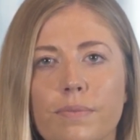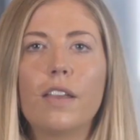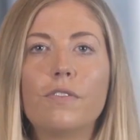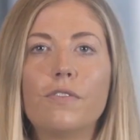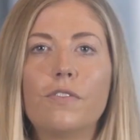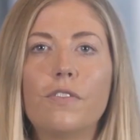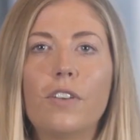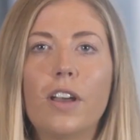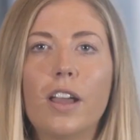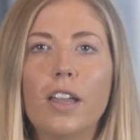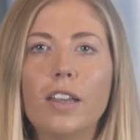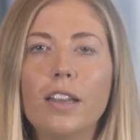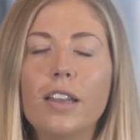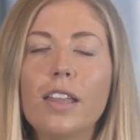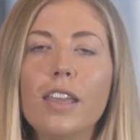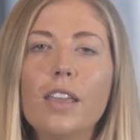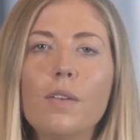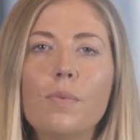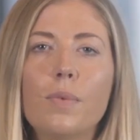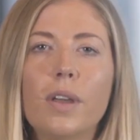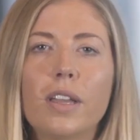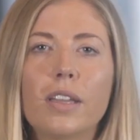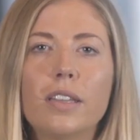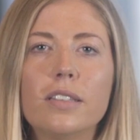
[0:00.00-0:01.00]
And finally,
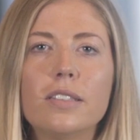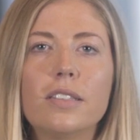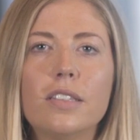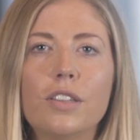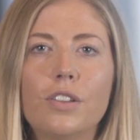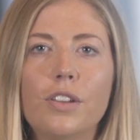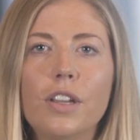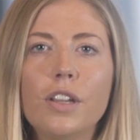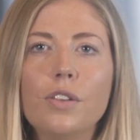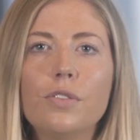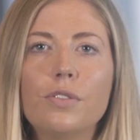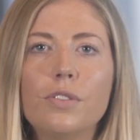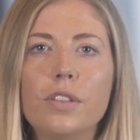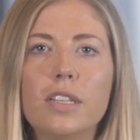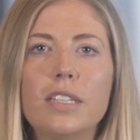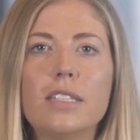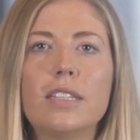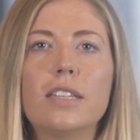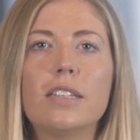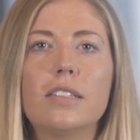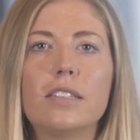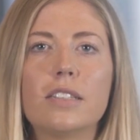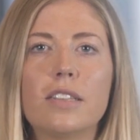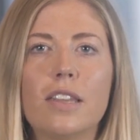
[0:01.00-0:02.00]
when considering all
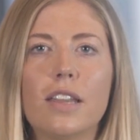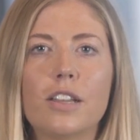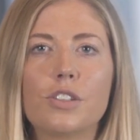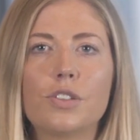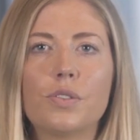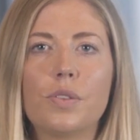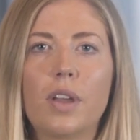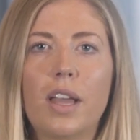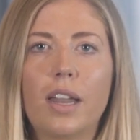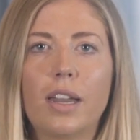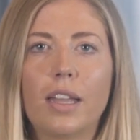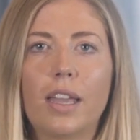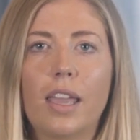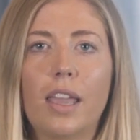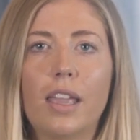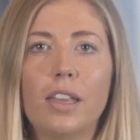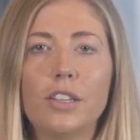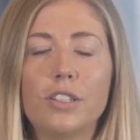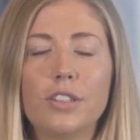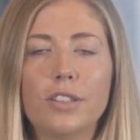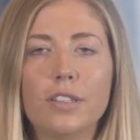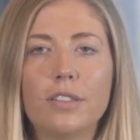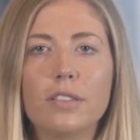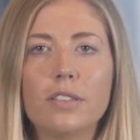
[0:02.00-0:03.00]
these international
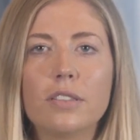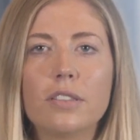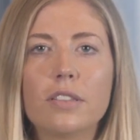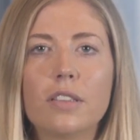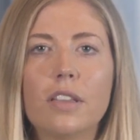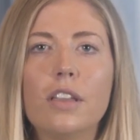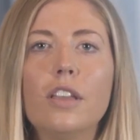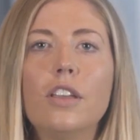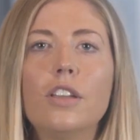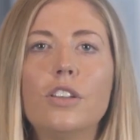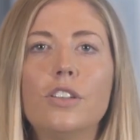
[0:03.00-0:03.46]
allocations,